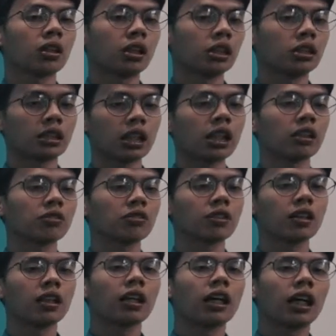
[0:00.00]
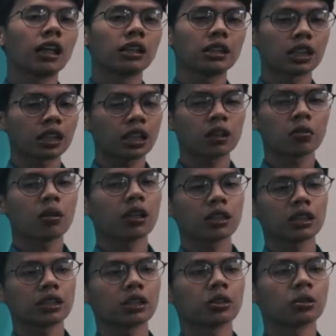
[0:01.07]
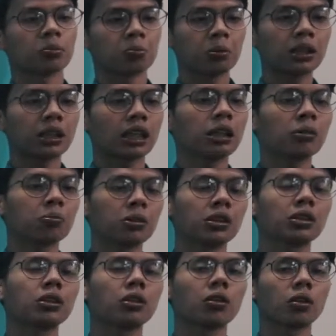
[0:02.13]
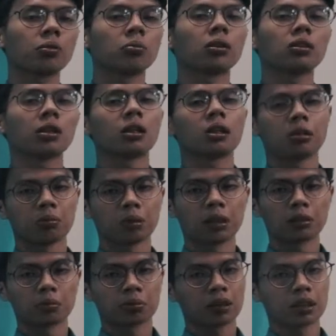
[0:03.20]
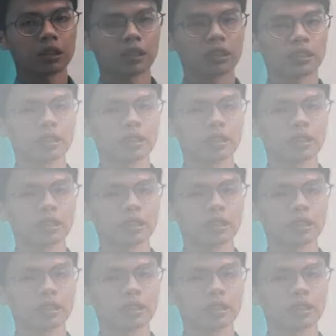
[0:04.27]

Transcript: itself, and the second one is pick and place robot manipulator.